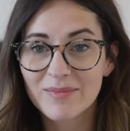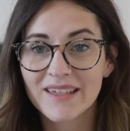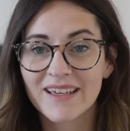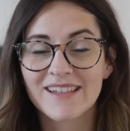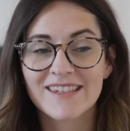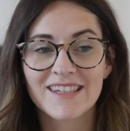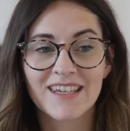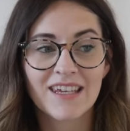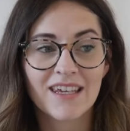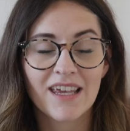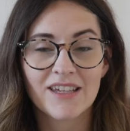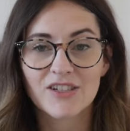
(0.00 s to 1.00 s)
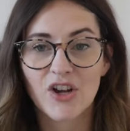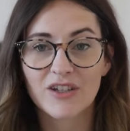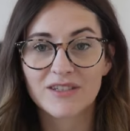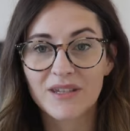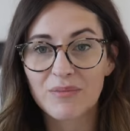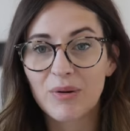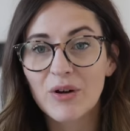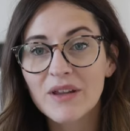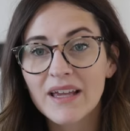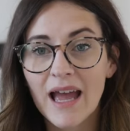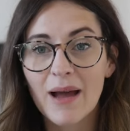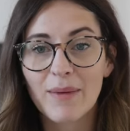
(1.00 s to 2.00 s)
because he is constantly
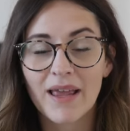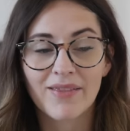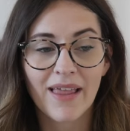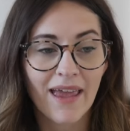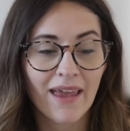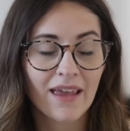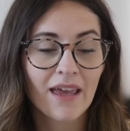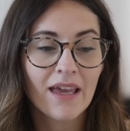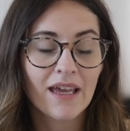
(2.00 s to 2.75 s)
pulling at my leg.